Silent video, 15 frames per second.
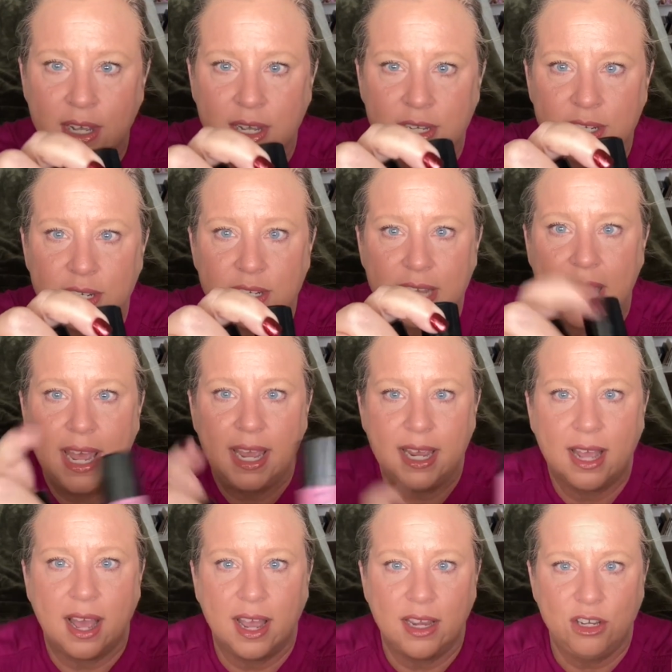Today
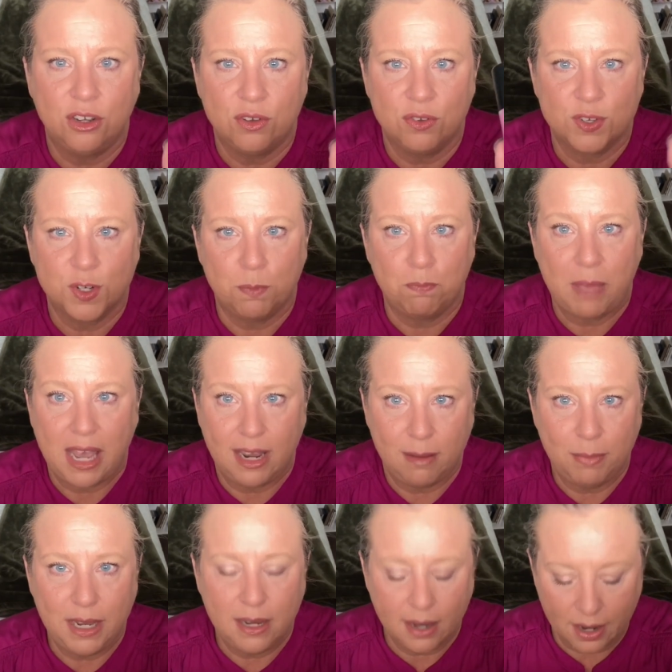I used
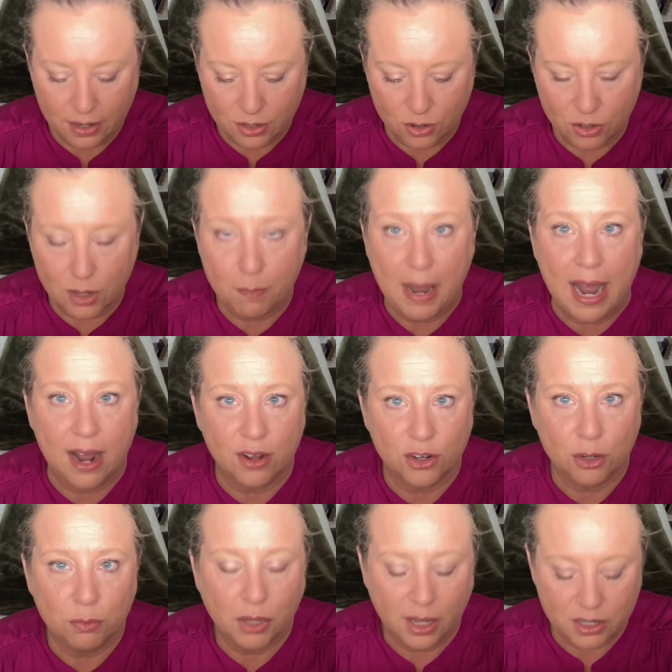Baby under the
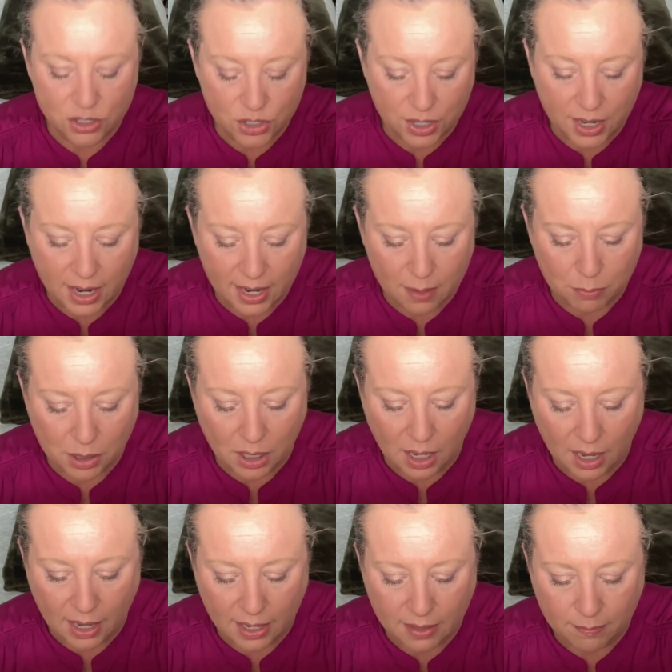powder blush that I
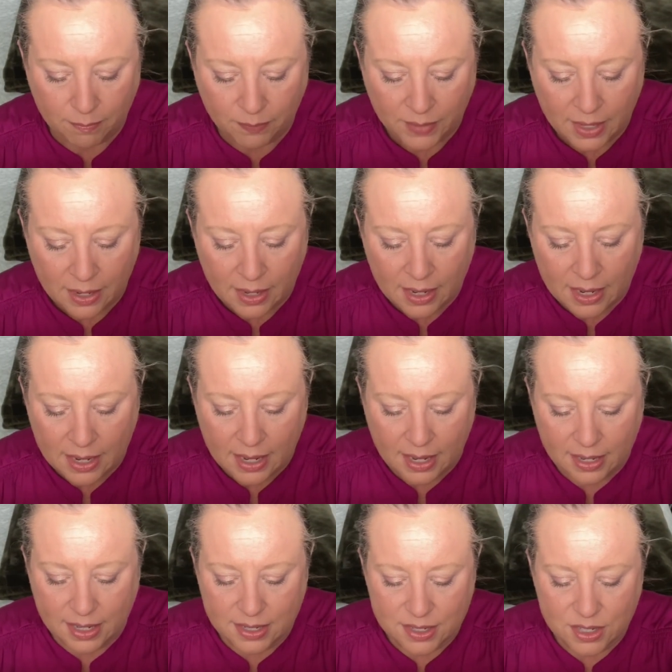applied.
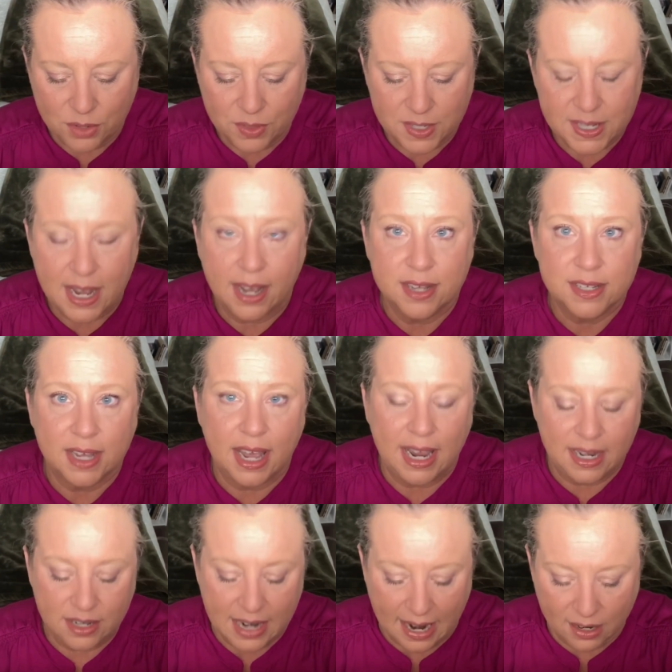And so this has
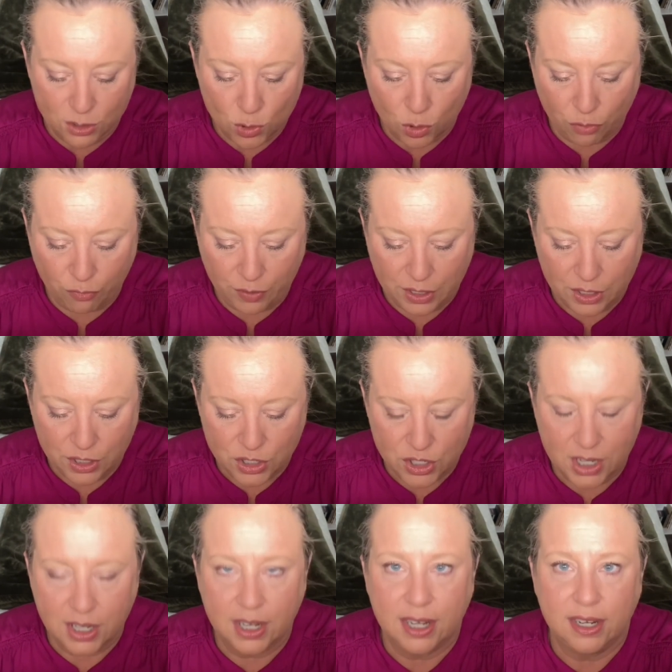a natural finish
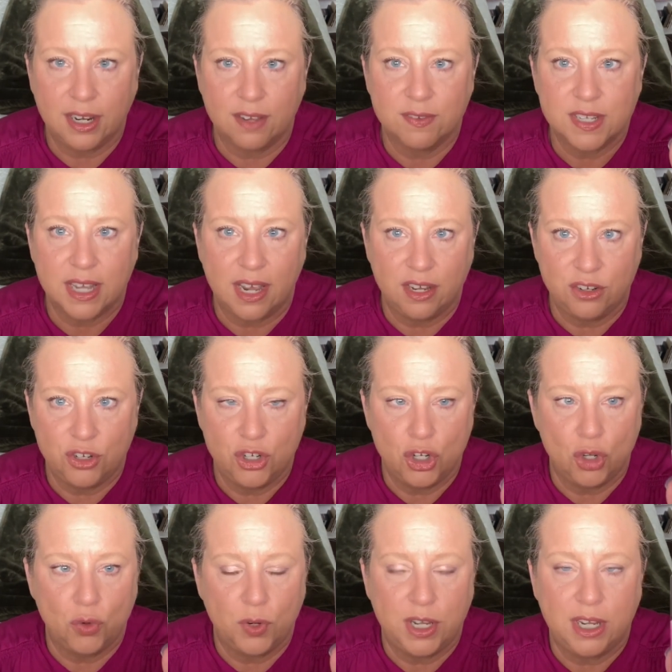and it gives a
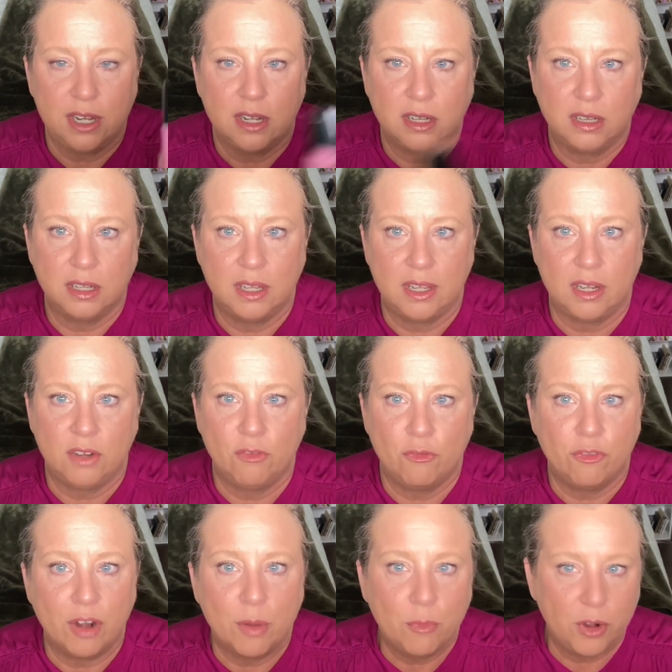dewy lit
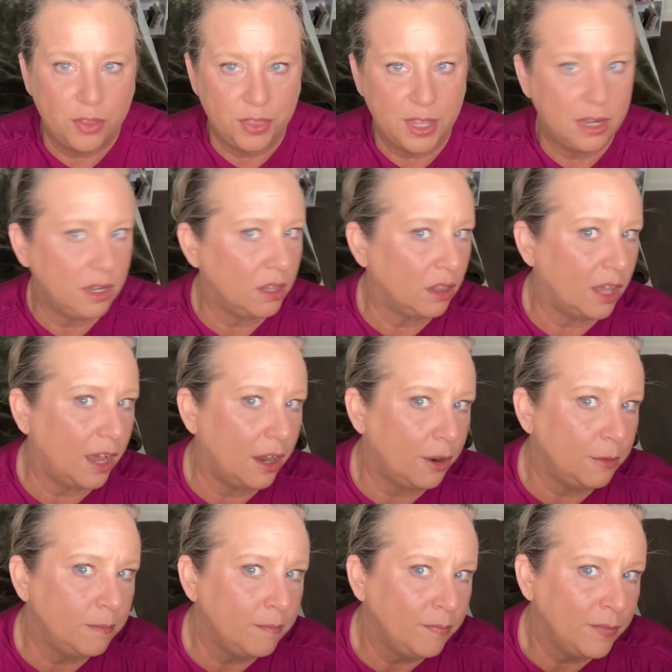from within
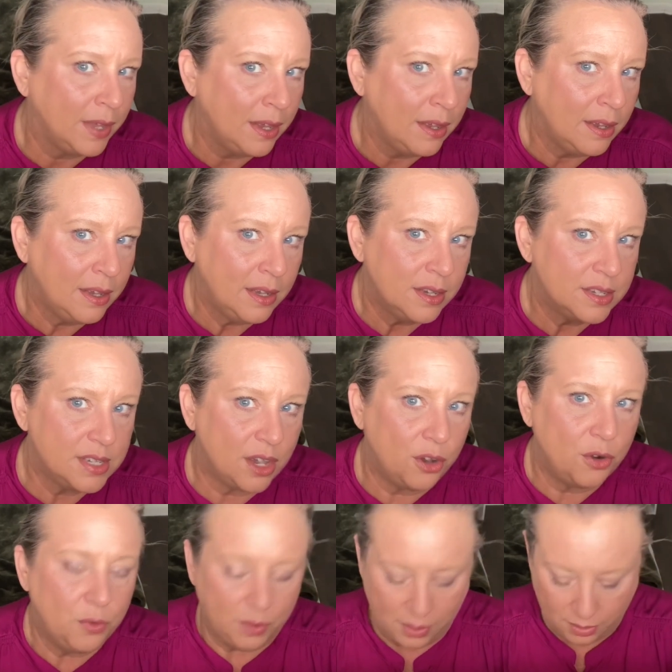glow.
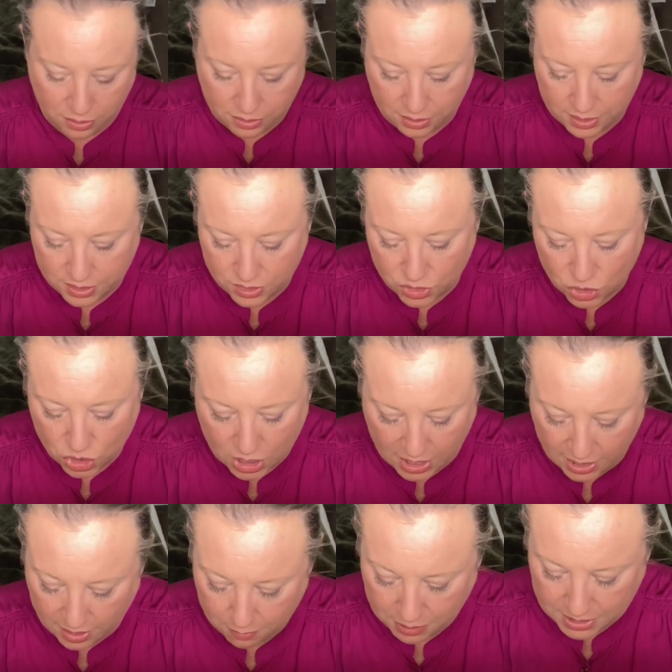So this
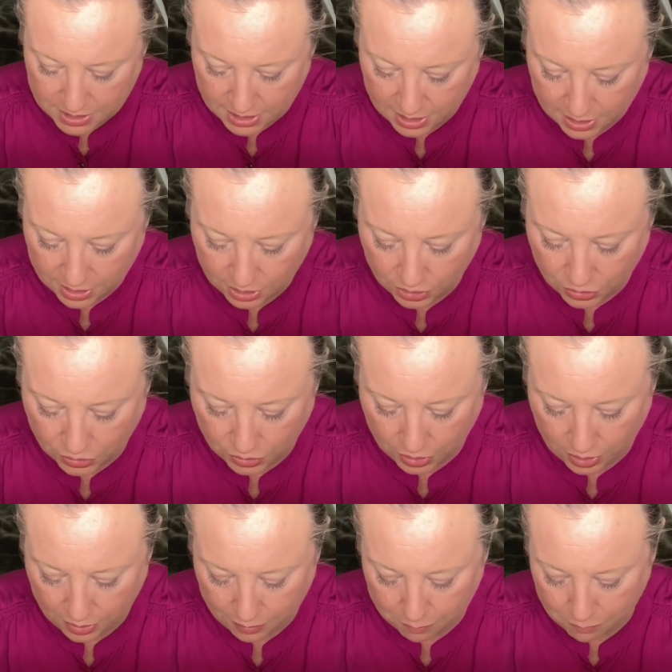shade in particular,
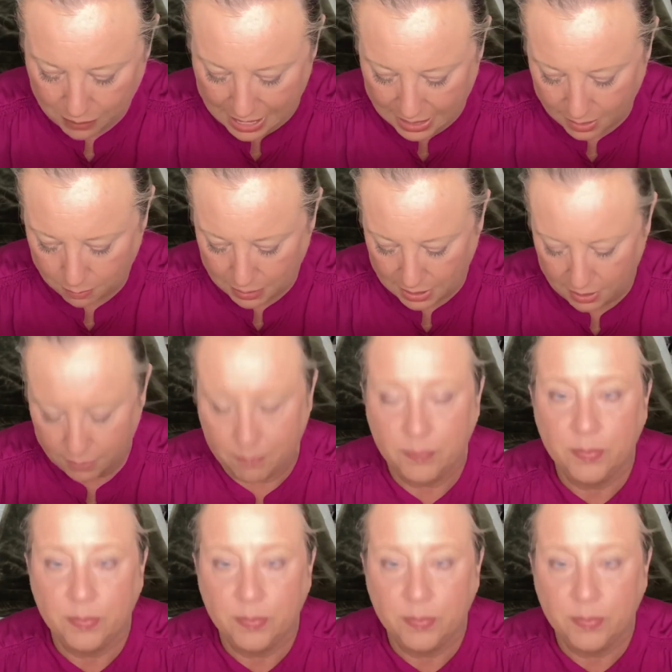Baby,